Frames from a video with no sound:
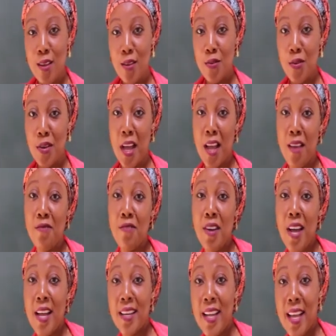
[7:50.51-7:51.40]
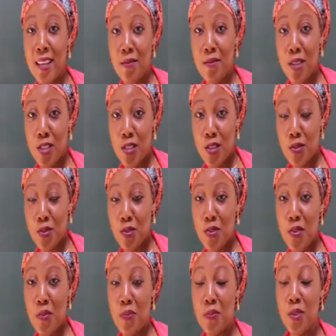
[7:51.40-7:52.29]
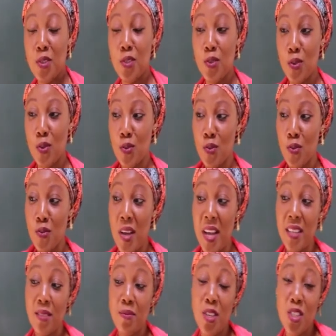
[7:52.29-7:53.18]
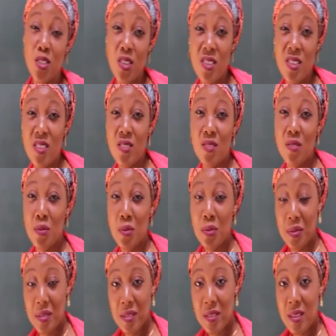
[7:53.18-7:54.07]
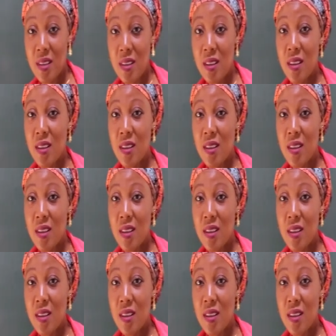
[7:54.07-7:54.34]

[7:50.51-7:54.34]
You can even add animation to your pictures. Animation is used